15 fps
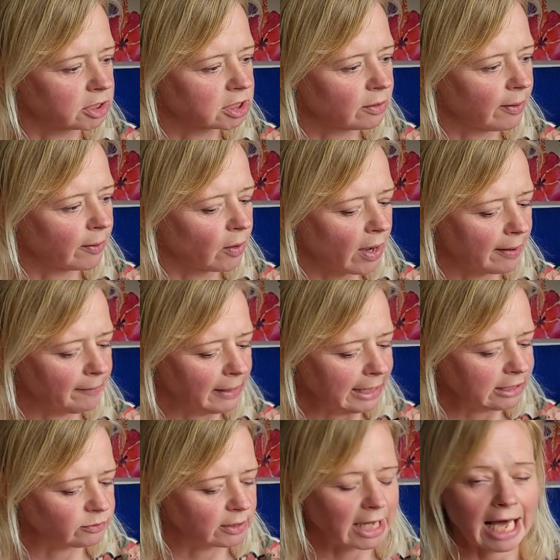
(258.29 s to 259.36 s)
So I'm quite
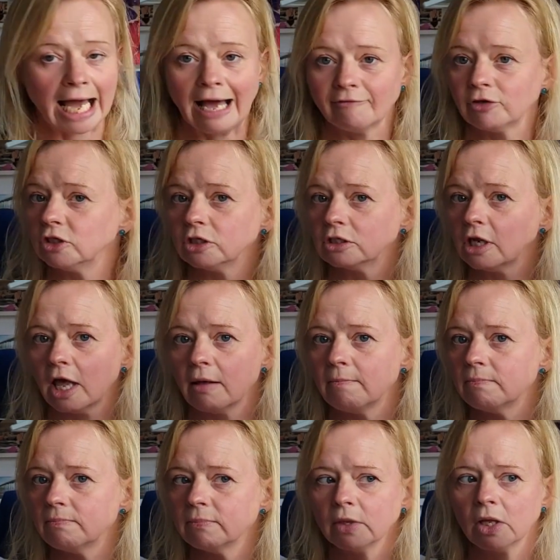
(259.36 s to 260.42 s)
pleased with that. I haven't
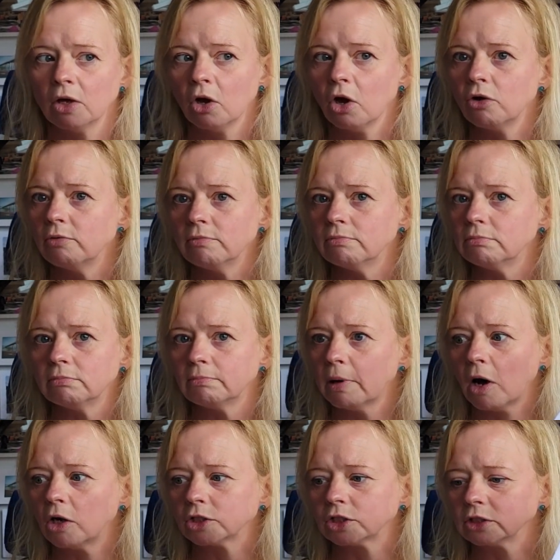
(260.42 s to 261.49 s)

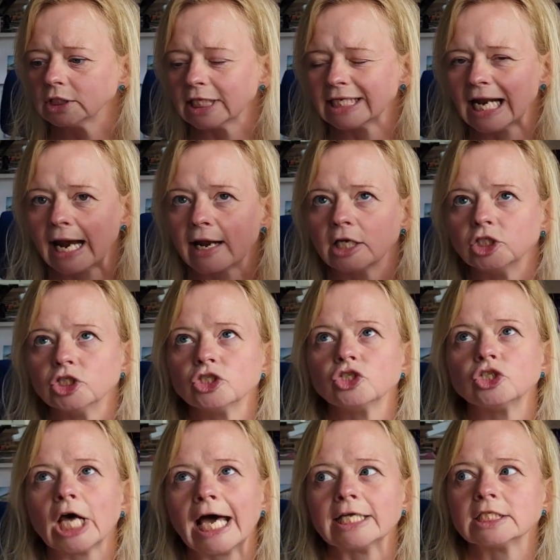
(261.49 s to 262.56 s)
unparceled it, and I
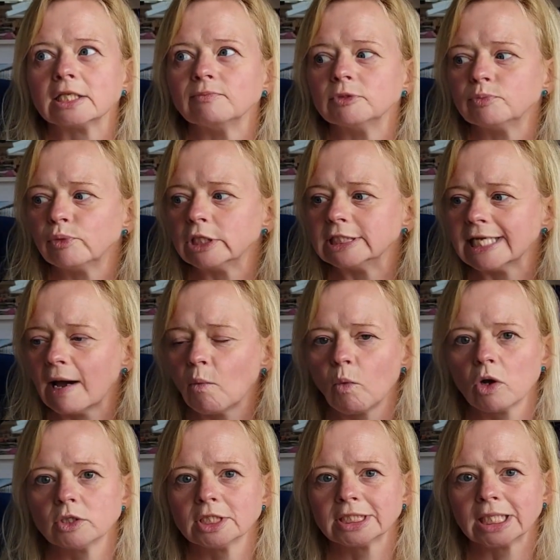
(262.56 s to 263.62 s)
just asked them to print out
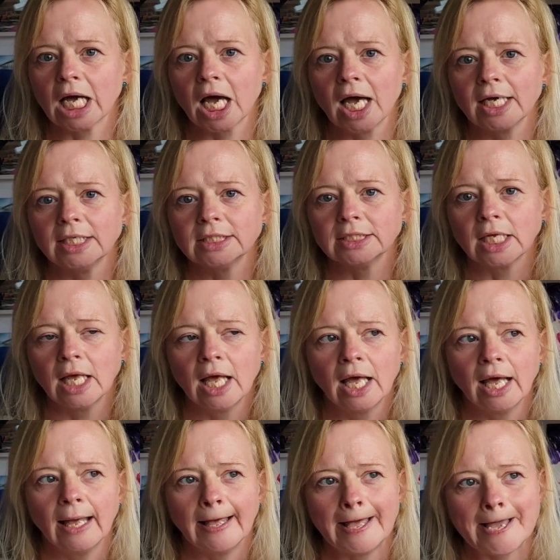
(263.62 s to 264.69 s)
one size,
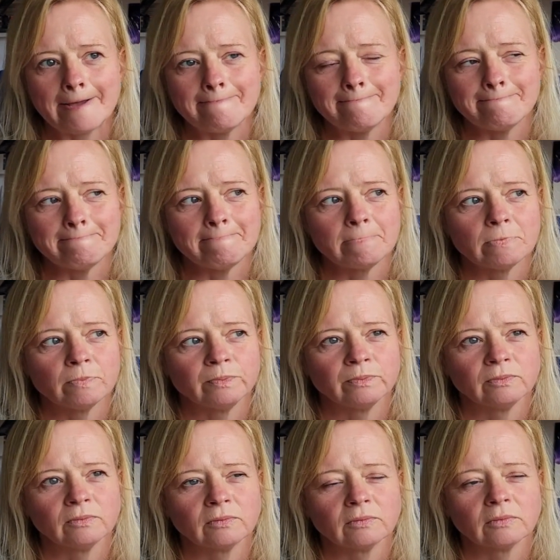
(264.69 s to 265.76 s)

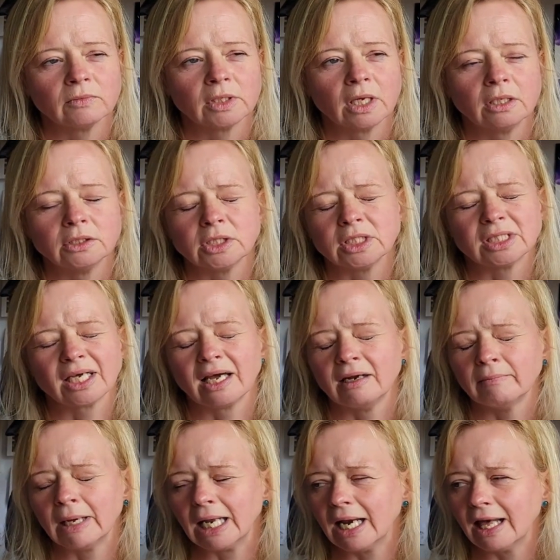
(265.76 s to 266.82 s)
just to kind
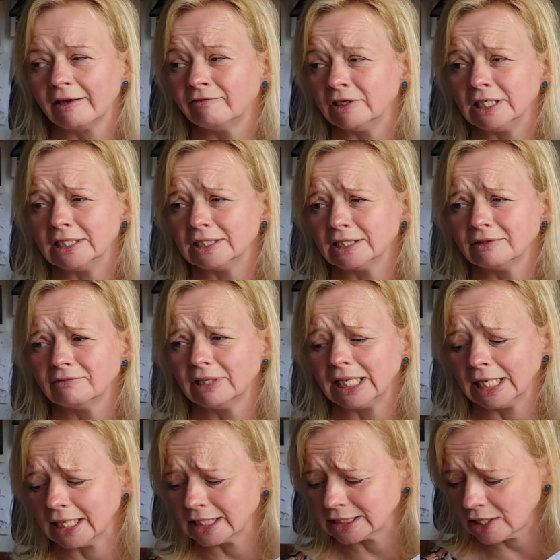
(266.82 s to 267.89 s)
of make life easier,
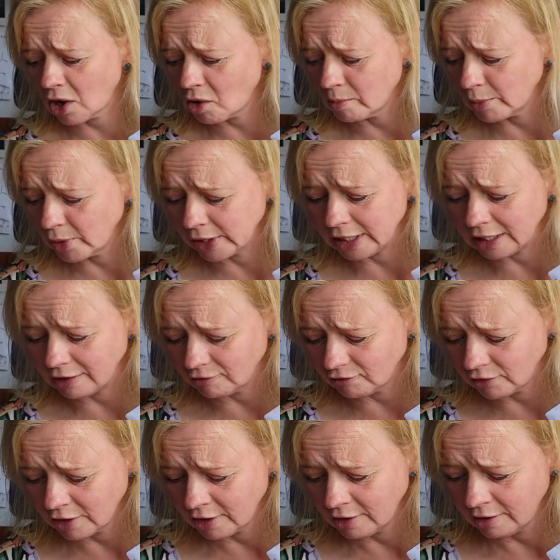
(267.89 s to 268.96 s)
really, because the whole point
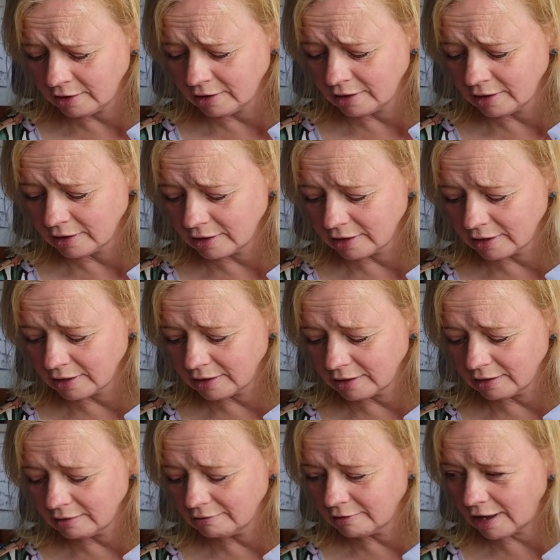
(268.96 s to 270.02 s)

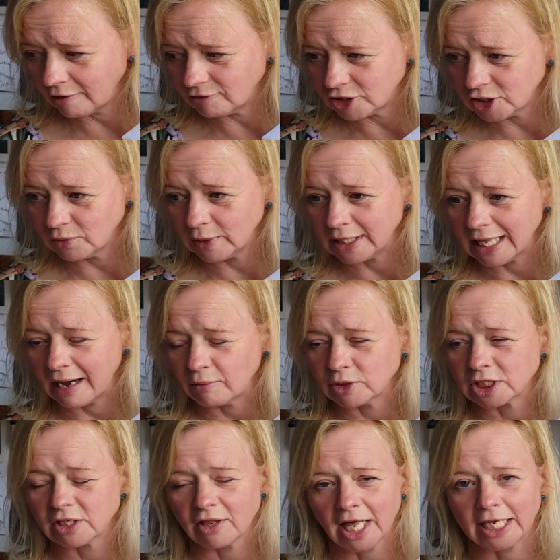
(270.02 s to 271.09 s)
of doing that
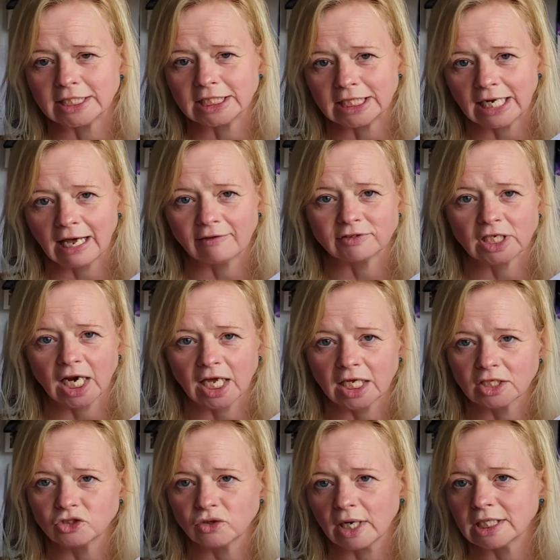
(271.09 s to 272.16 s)
was so that I didn't have to
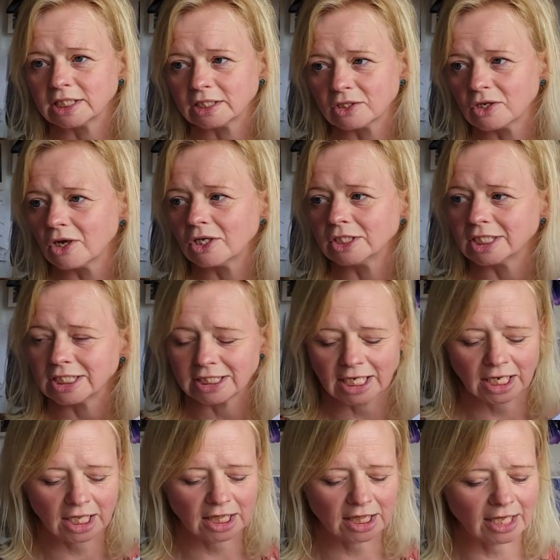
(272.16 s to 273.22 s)
like trace and cut and
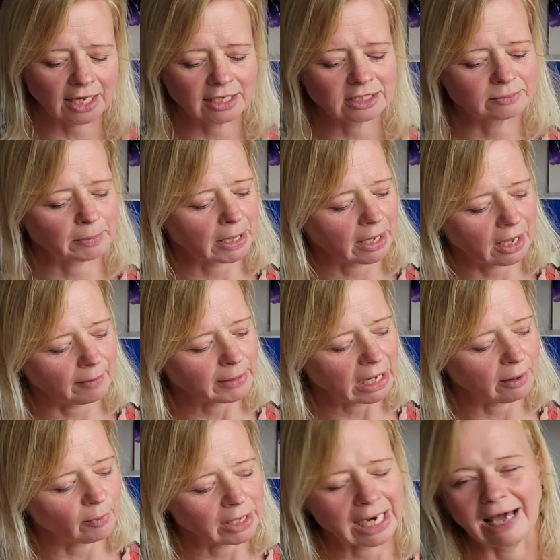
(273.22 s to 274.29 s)
stick and things. But I mean,
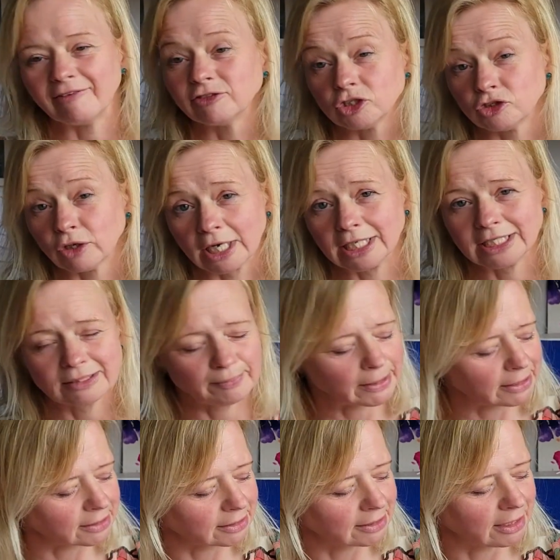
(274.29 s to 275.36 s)
I will have to trace,
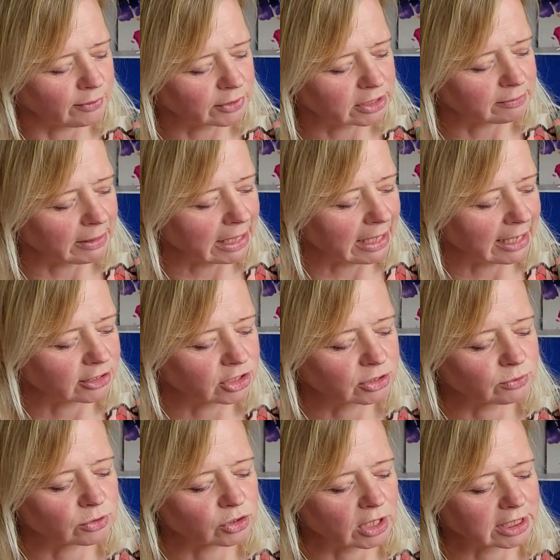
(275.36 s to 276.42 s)
but you know what I mean. I
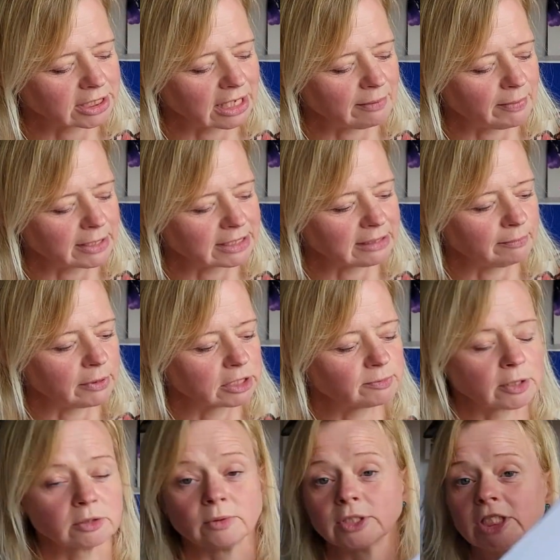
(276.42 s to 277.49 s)
just was trying to keep it as simple as
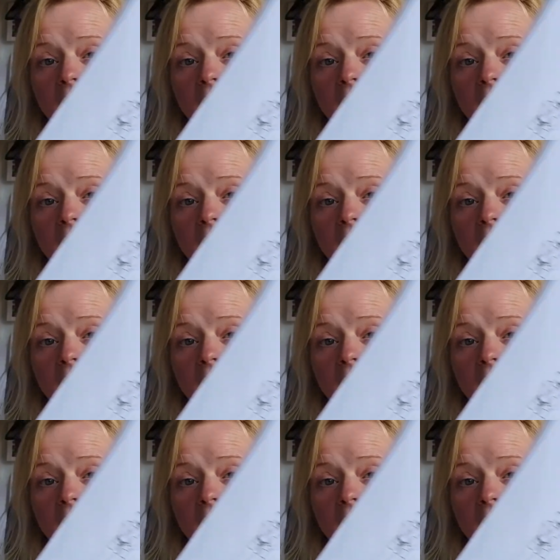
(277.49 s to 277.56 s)
possible.